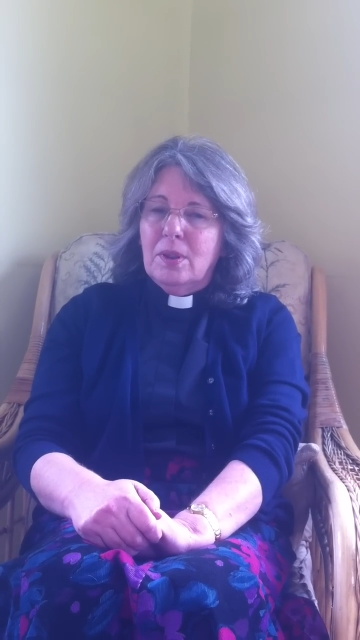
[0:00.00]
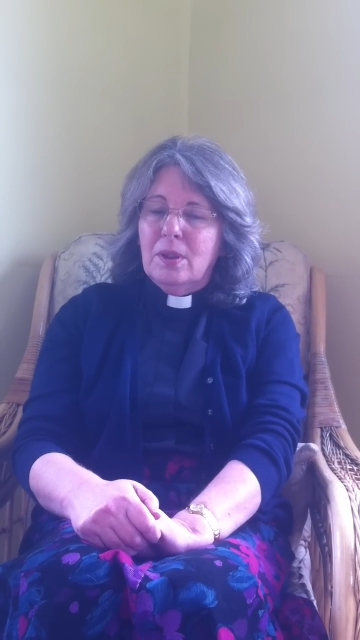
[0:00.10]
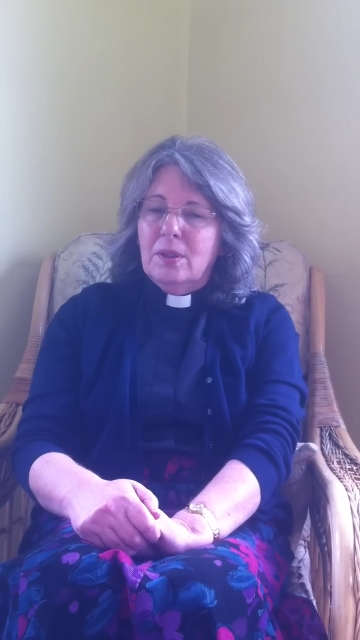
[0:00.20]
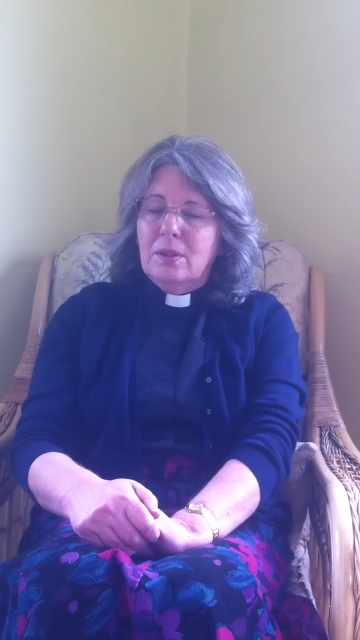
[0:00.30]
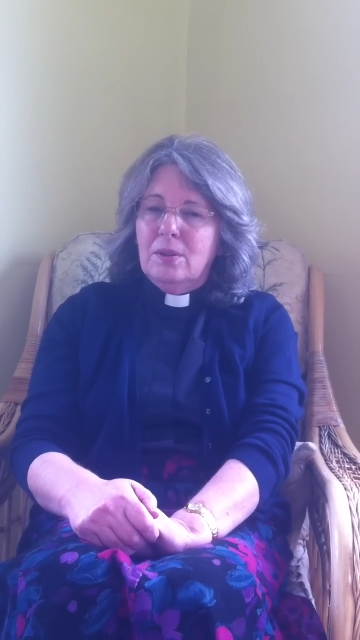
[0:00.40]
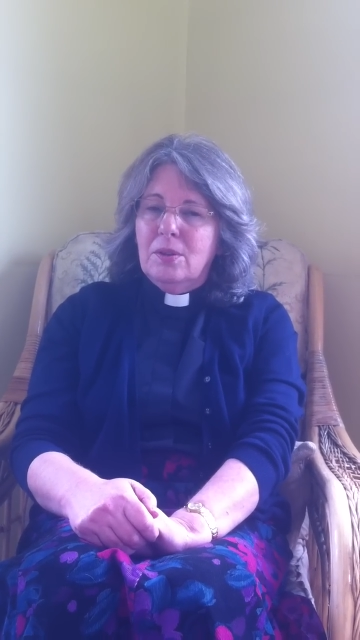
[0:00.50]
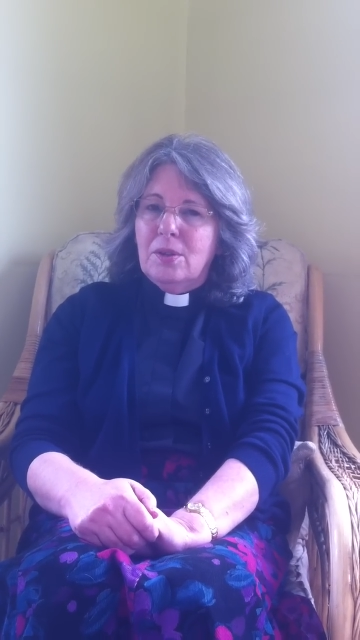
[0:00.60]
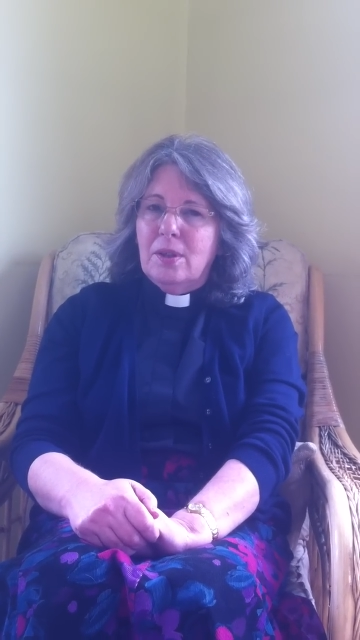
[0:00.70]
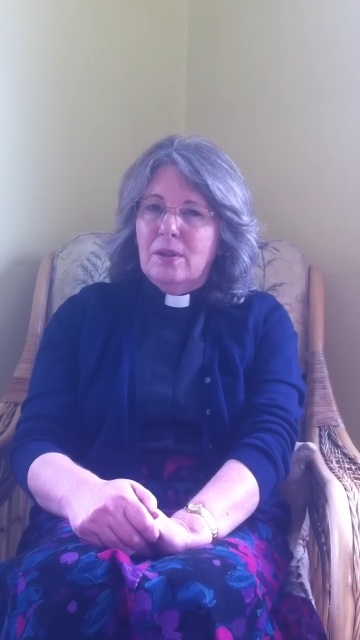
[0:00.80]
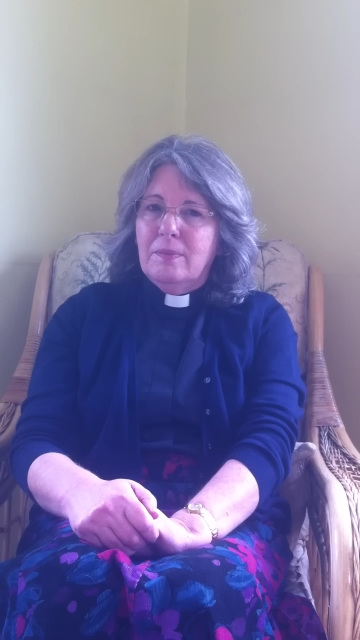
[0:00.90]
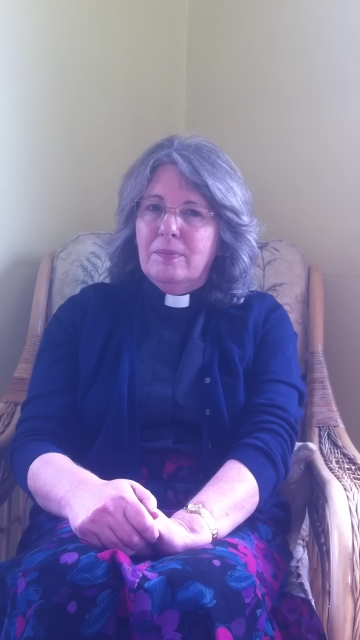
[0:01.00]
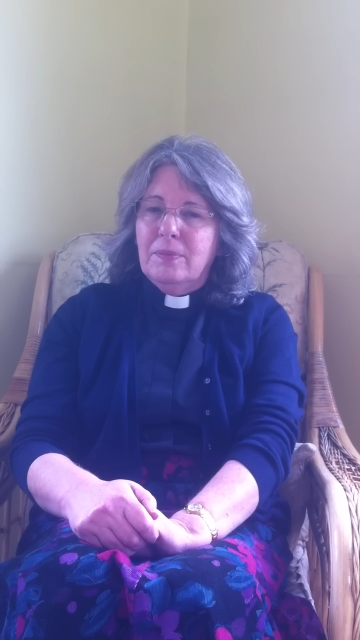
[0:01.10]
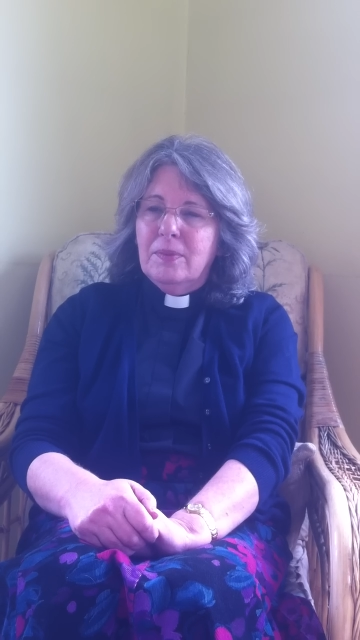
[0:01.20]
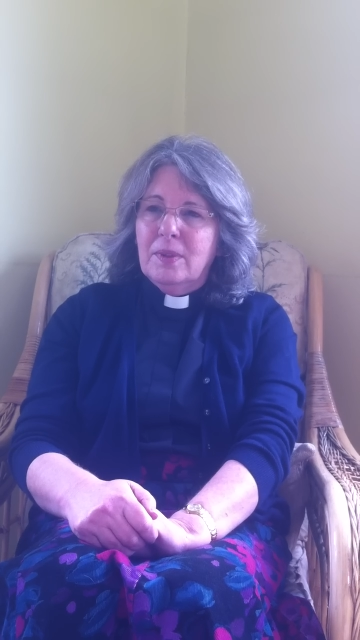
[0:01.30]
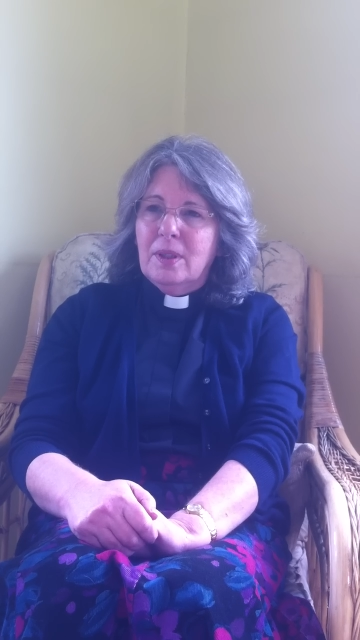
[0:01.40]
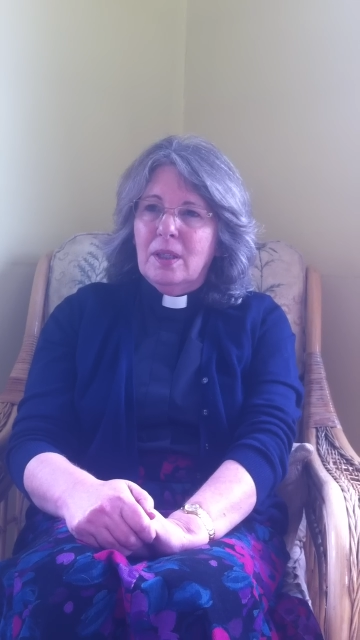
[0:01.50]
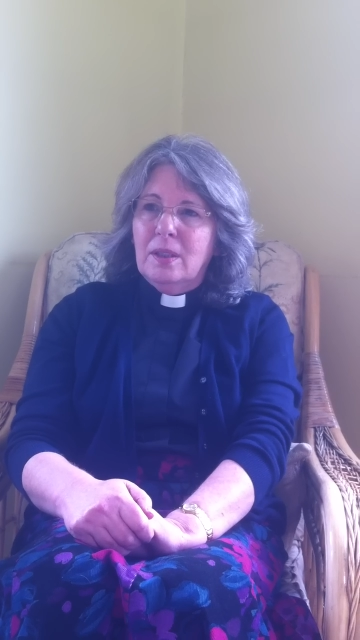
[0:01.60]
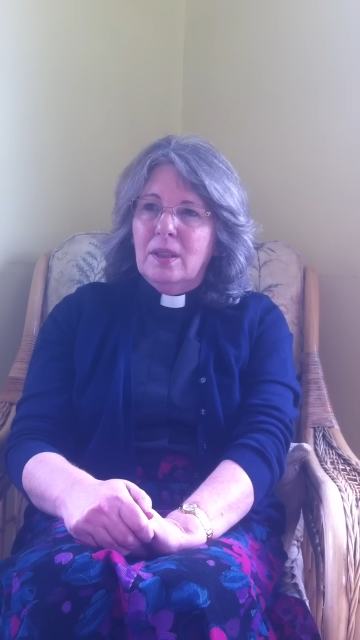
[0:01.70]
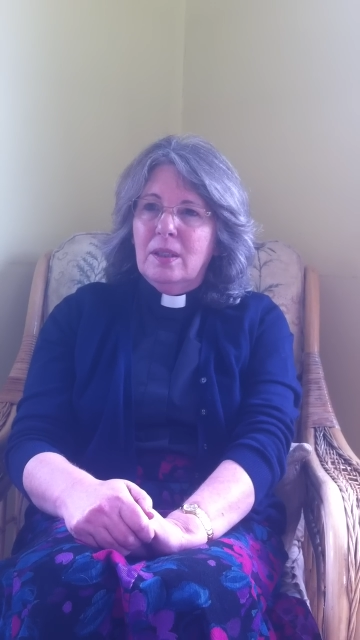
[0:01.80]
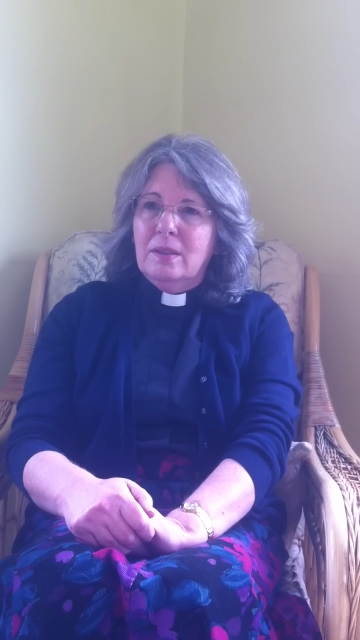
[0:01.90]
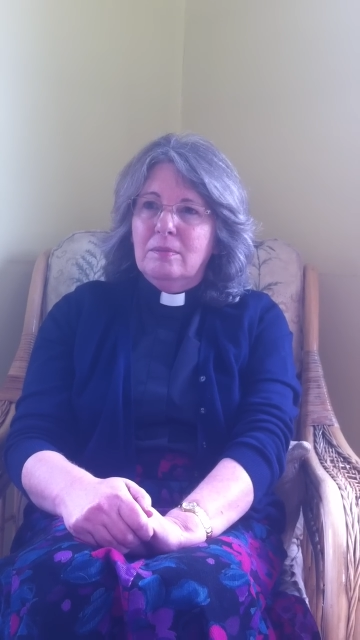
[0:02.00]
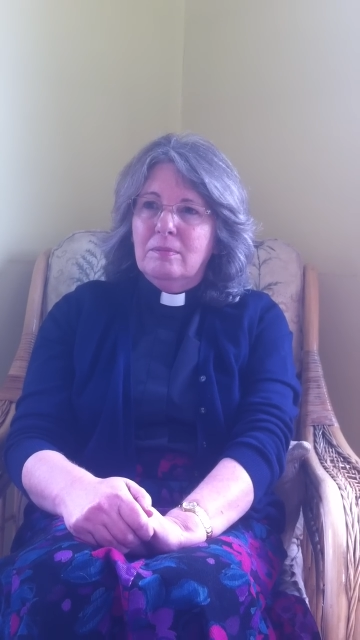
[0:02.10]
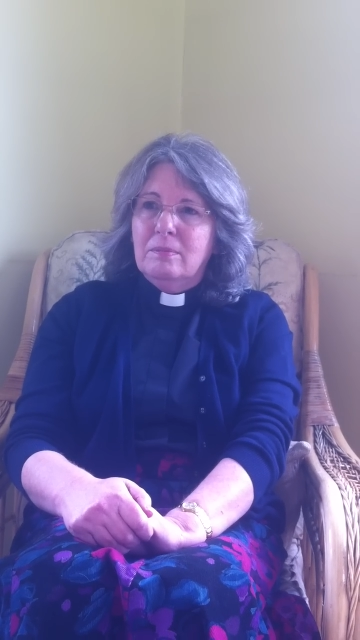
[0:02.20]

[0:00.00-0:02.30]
and I